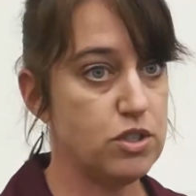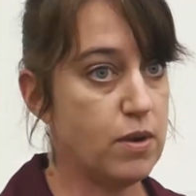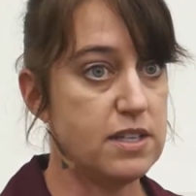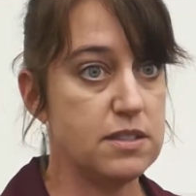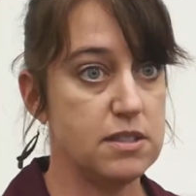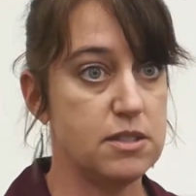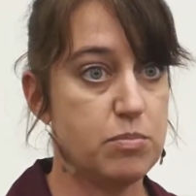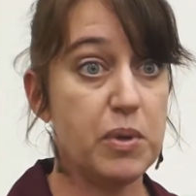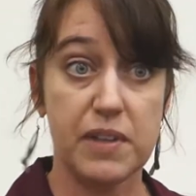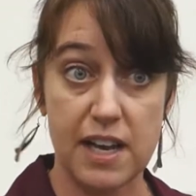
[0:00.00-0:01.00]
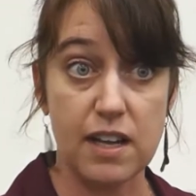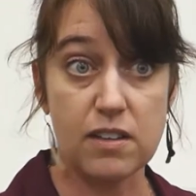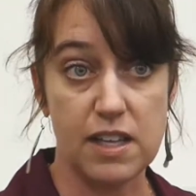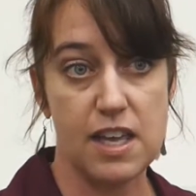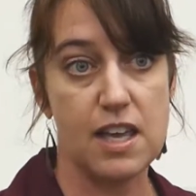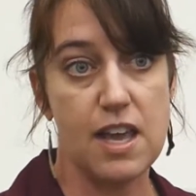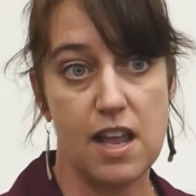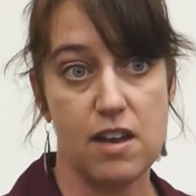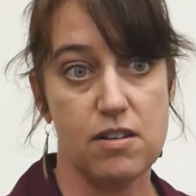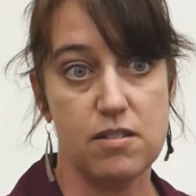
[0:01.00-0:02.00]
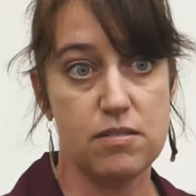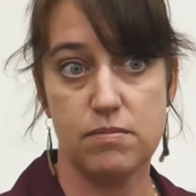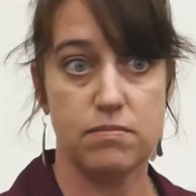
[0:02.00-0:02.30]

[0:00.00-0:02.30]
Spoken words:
choices politically and